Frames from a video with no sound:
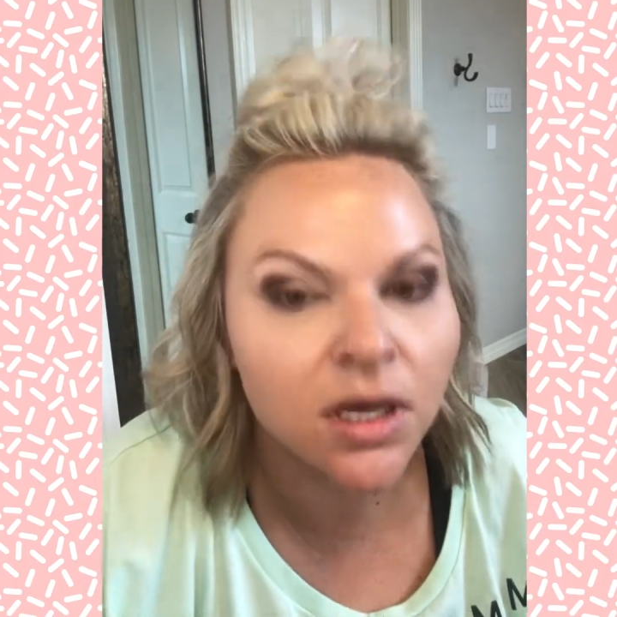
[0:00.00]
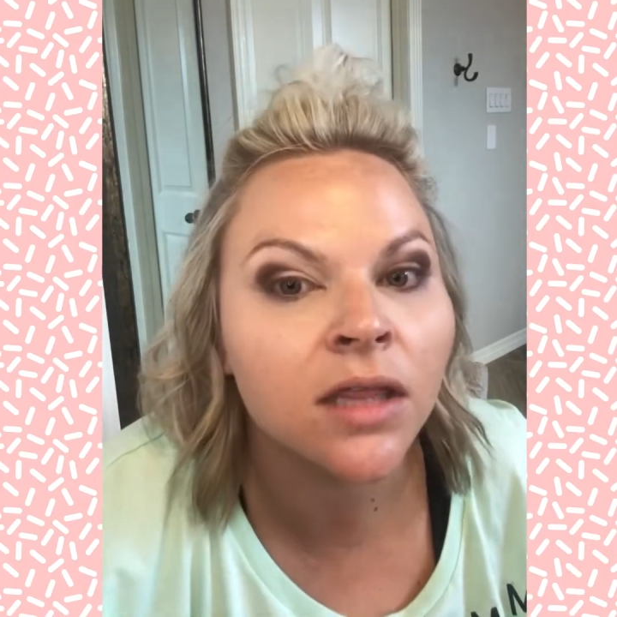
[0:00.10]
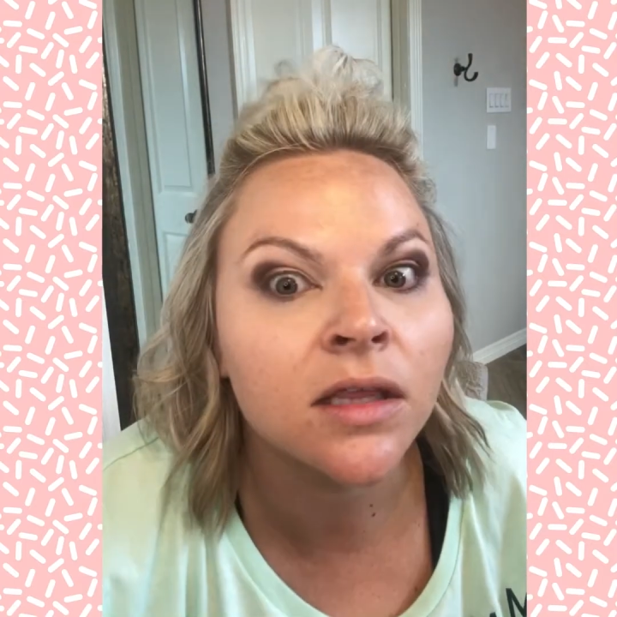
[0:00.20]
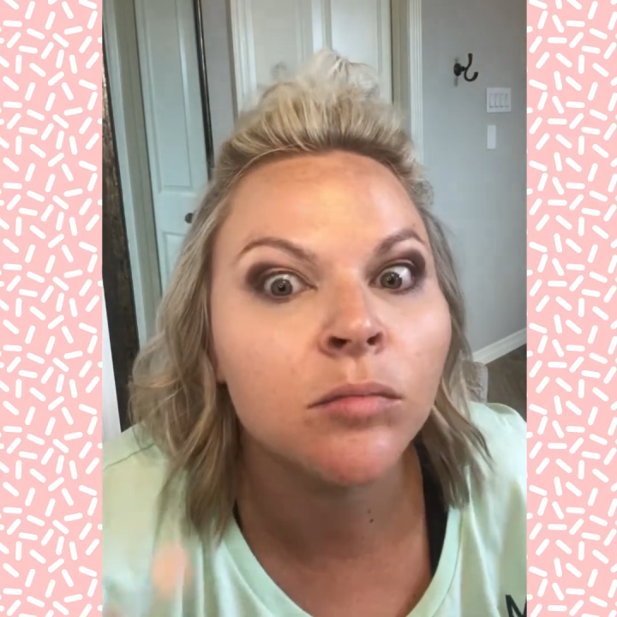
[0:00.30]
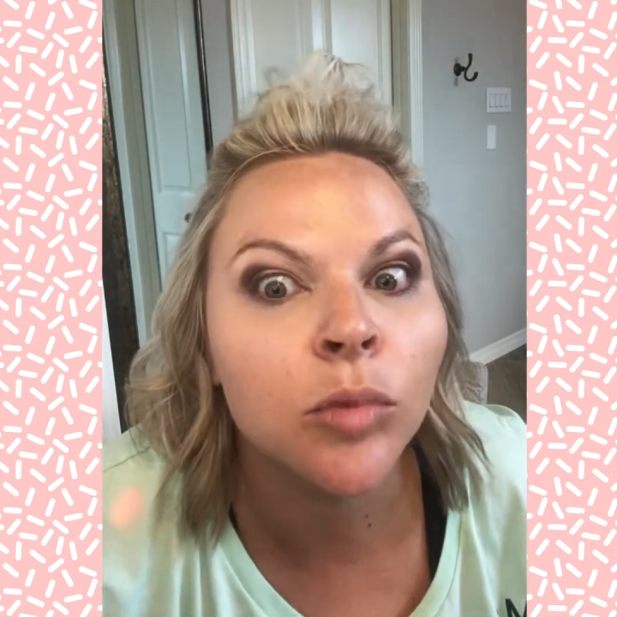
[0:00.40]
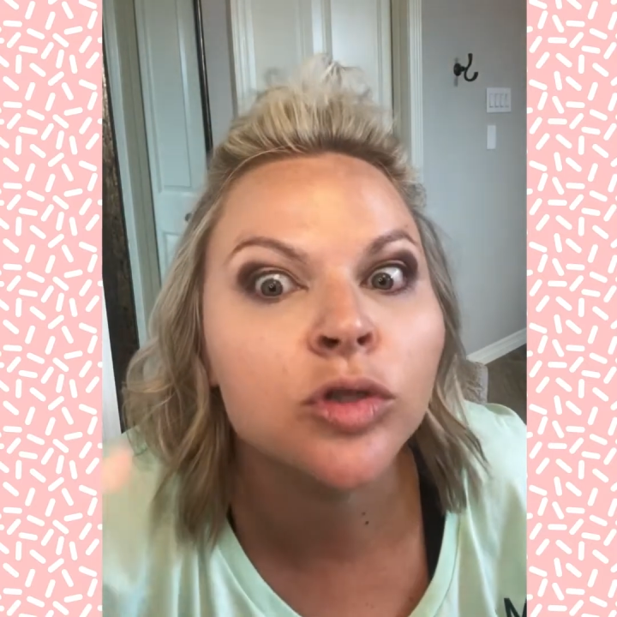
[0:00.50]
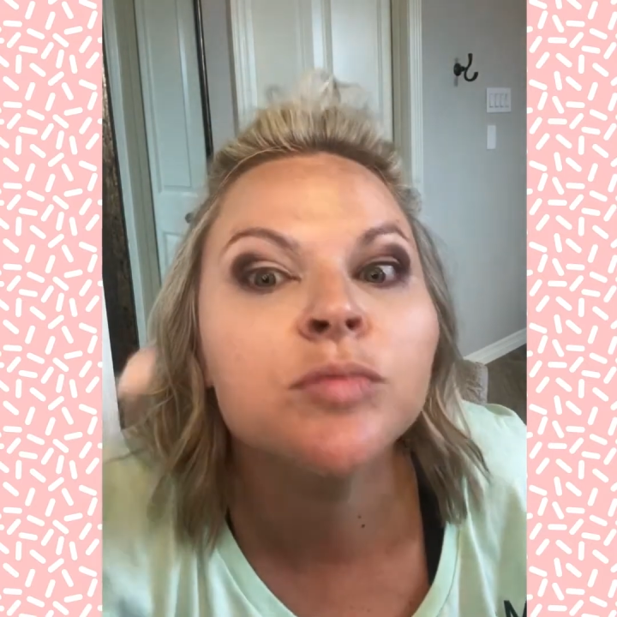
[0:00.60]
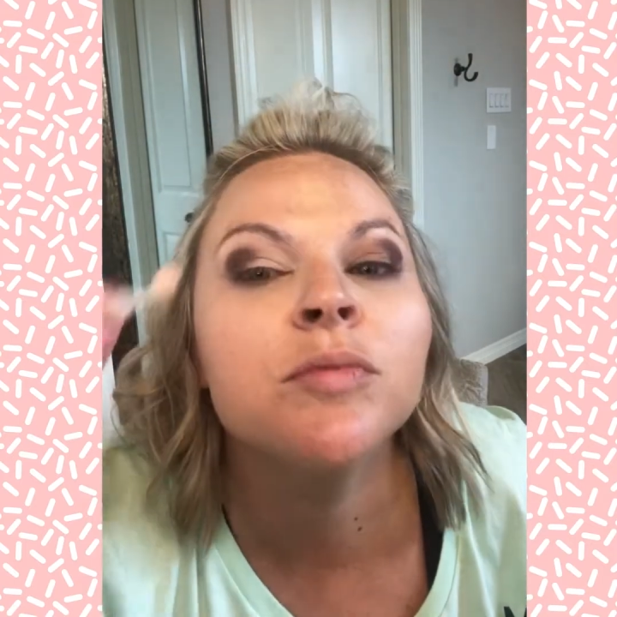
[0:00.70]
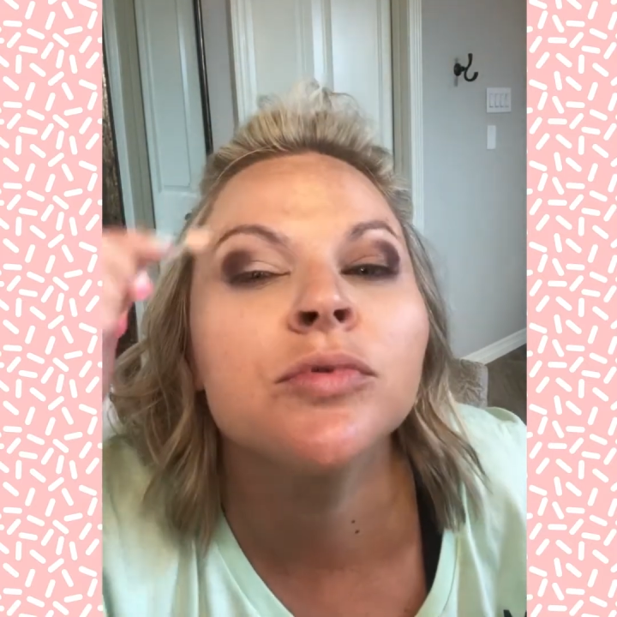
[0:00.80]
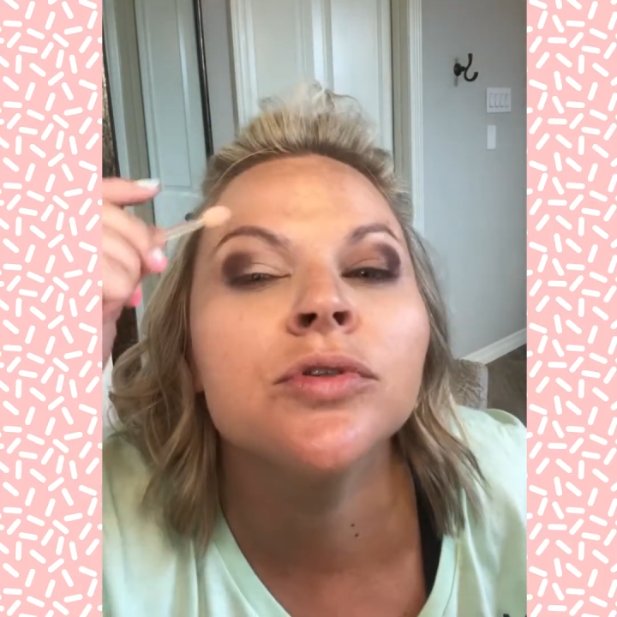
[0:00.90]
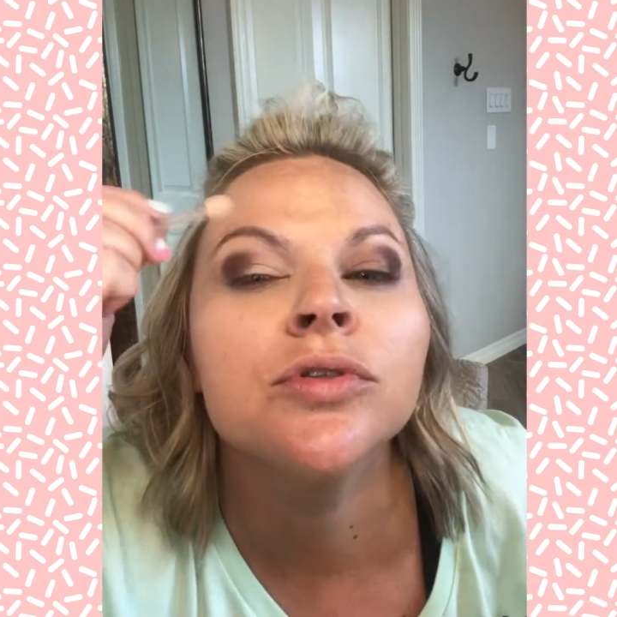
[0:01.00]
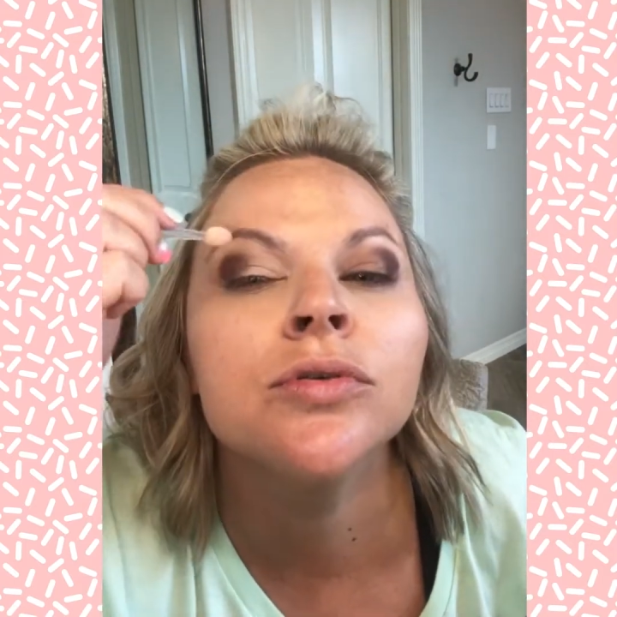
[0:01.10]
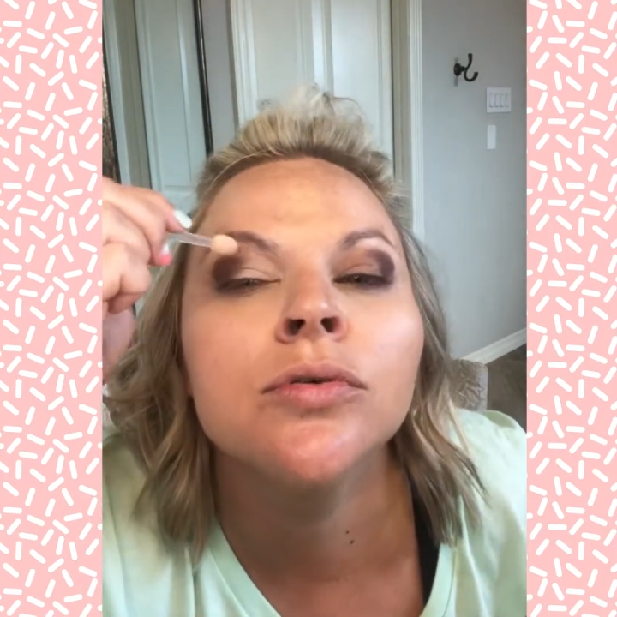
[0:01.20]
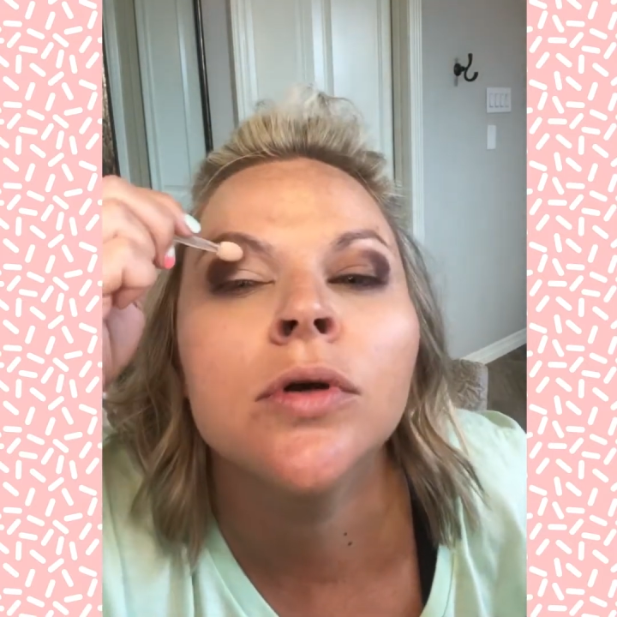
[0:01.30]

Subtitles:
I think most people do